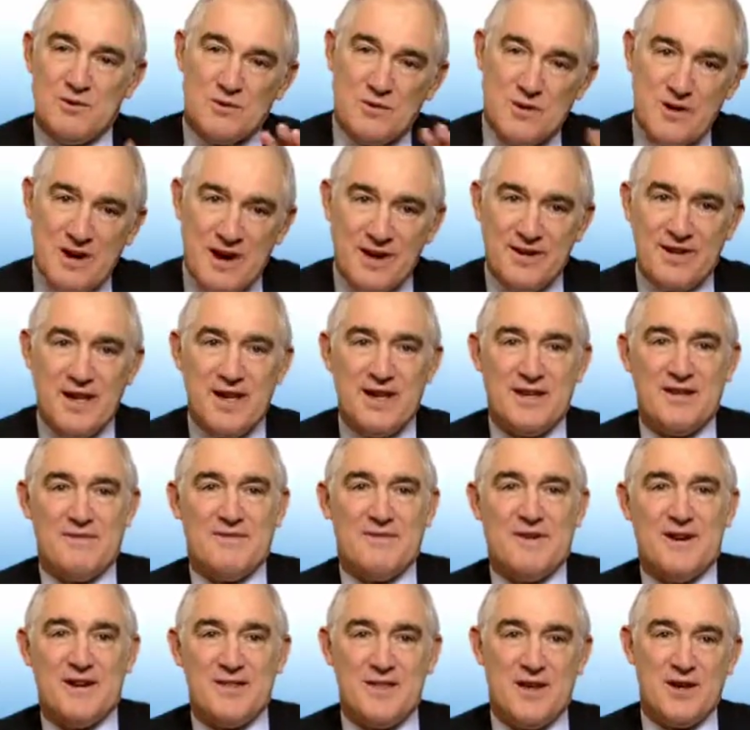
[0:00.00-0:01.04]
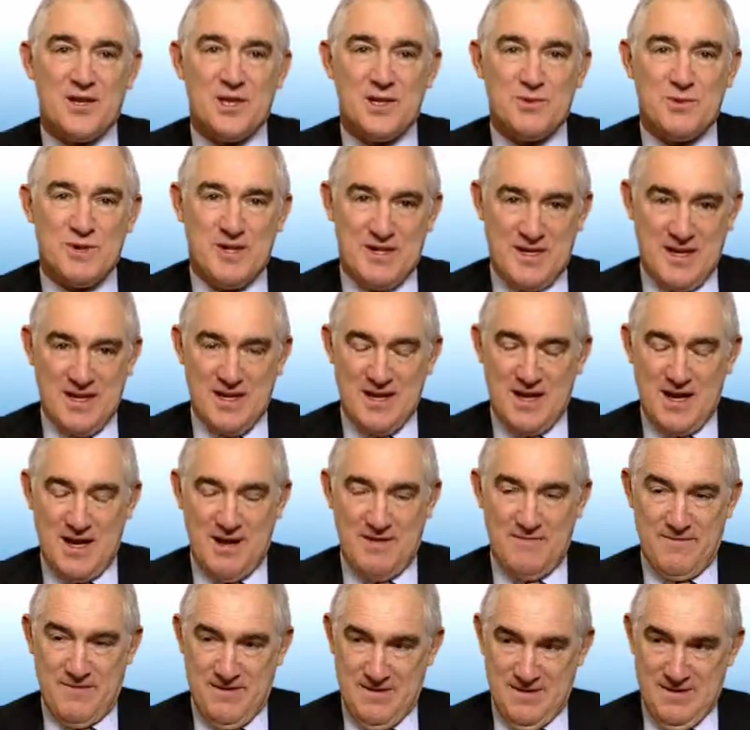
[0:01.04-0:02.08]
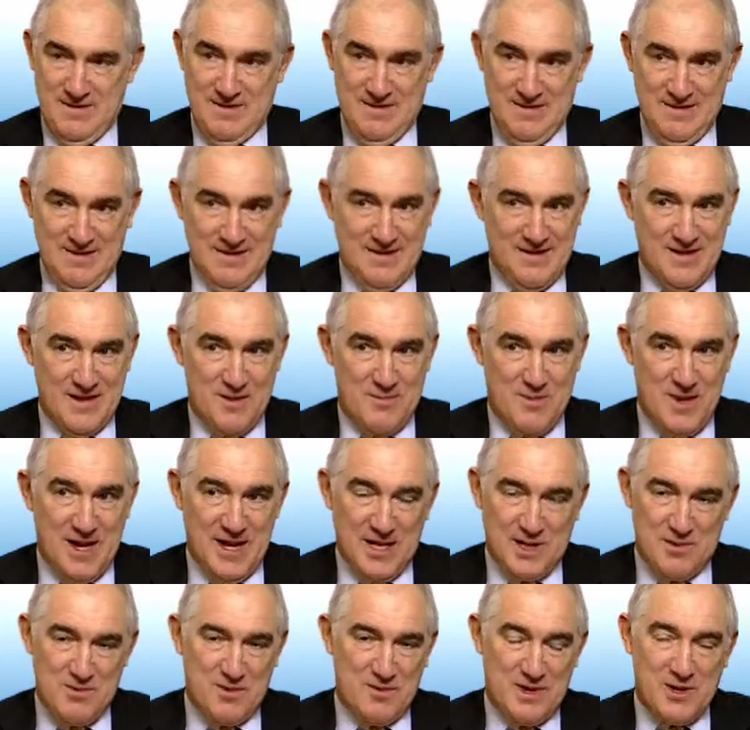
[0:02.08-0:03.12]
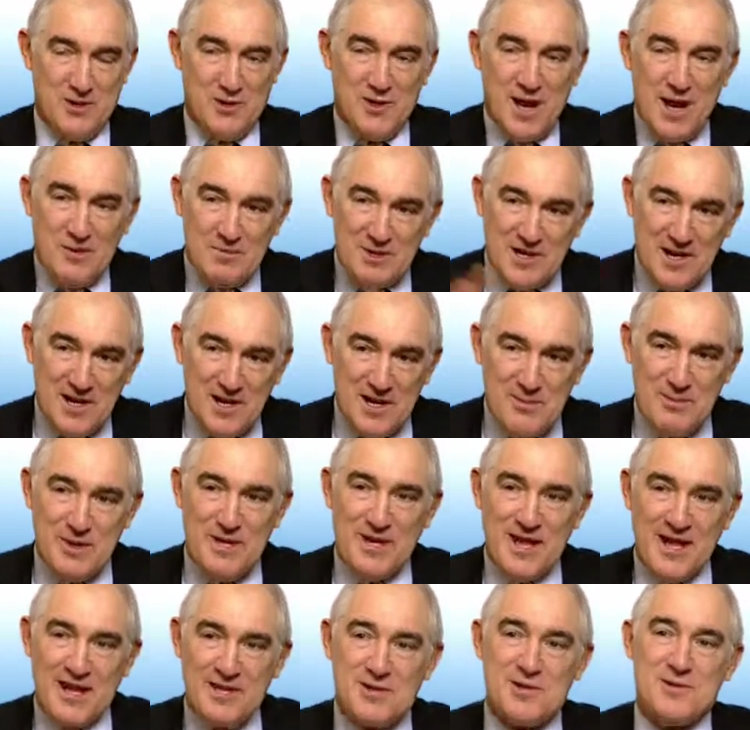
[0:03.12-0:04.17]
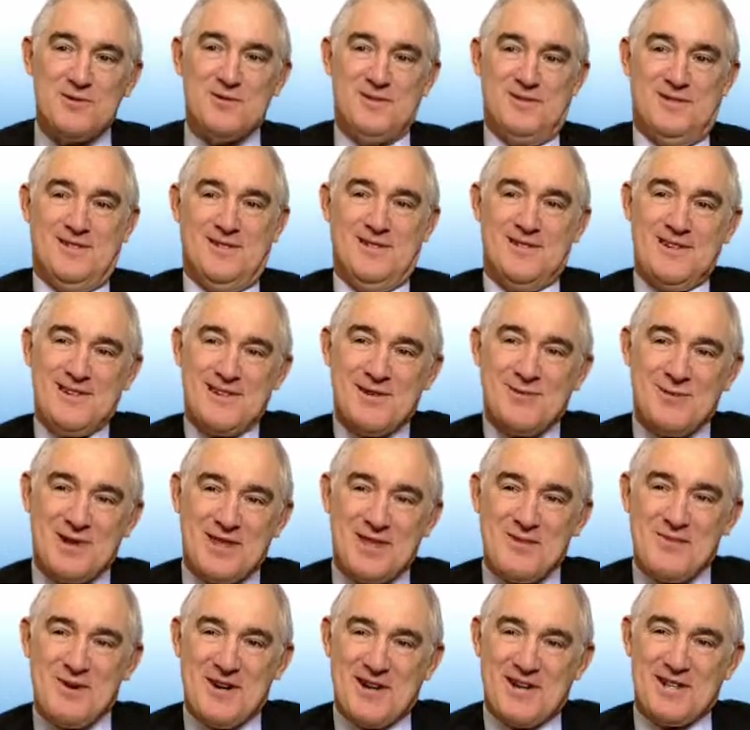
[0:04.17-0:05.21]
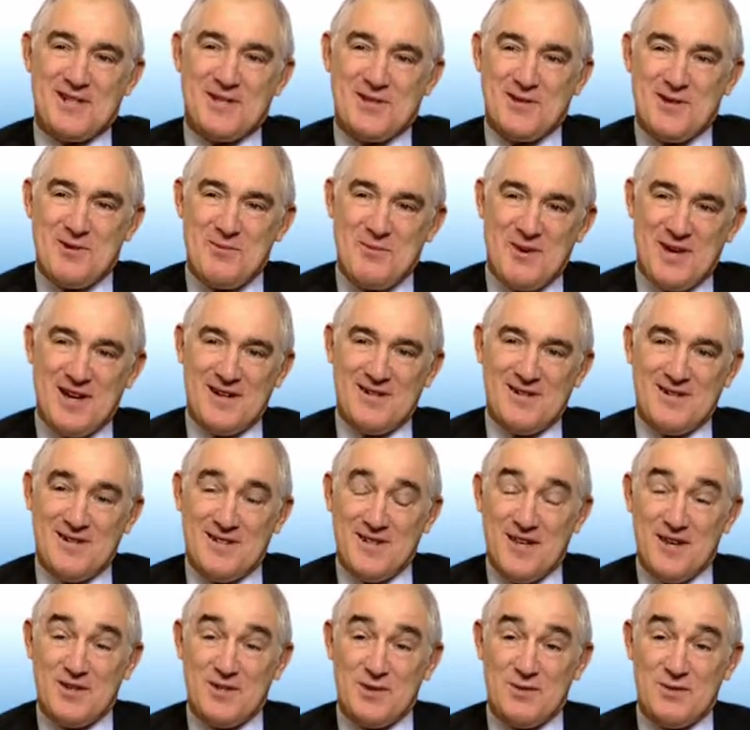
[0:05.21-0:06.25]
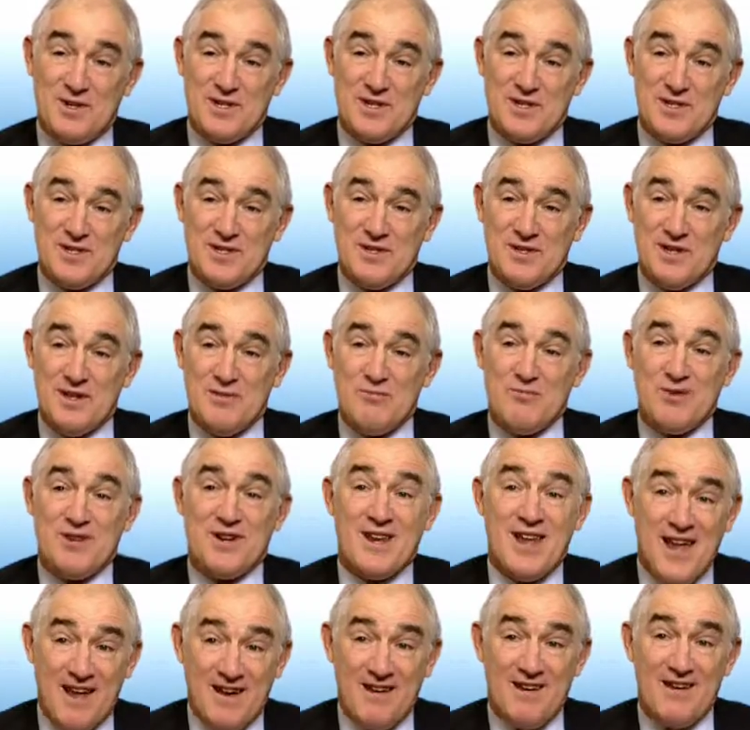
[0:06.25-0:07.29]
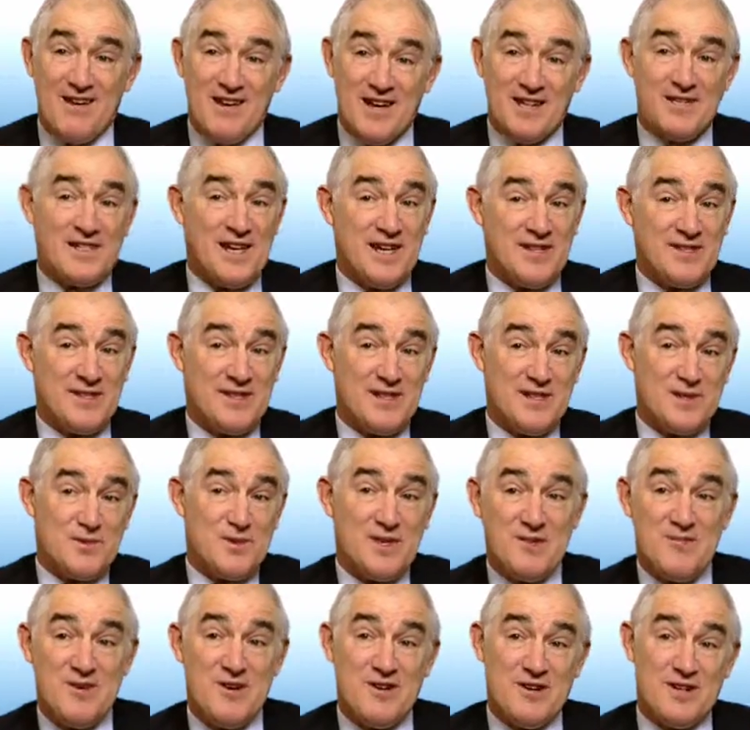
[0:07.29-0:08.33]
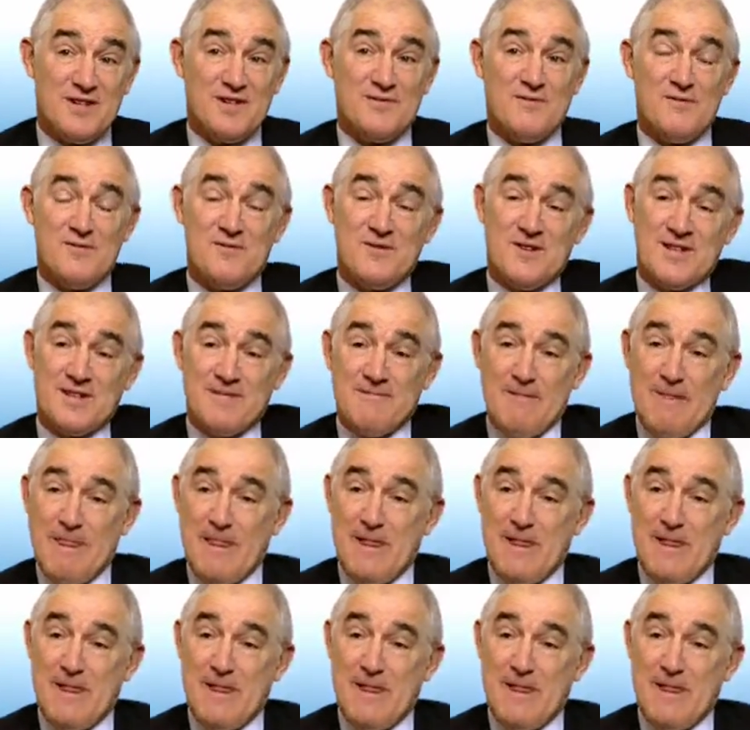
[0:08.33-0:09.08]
we're identifying those we think have the best, what we call upside potential, when the market's doing well, and those which protect clients' assets when the market's falling.